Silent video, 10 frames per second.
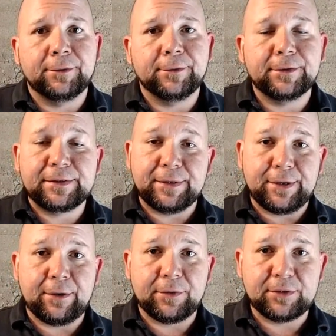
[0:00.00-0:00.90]
Let's see
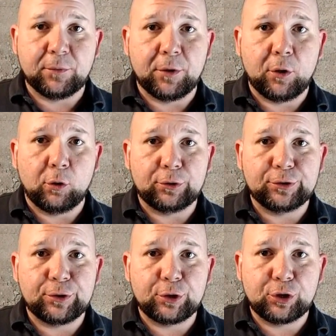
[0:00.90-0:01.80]
how this one
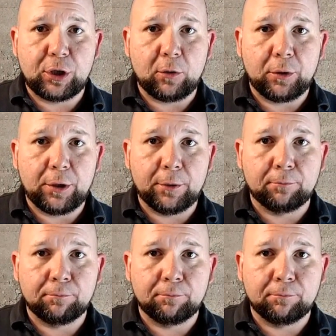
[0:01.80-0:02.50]
looks, shall we?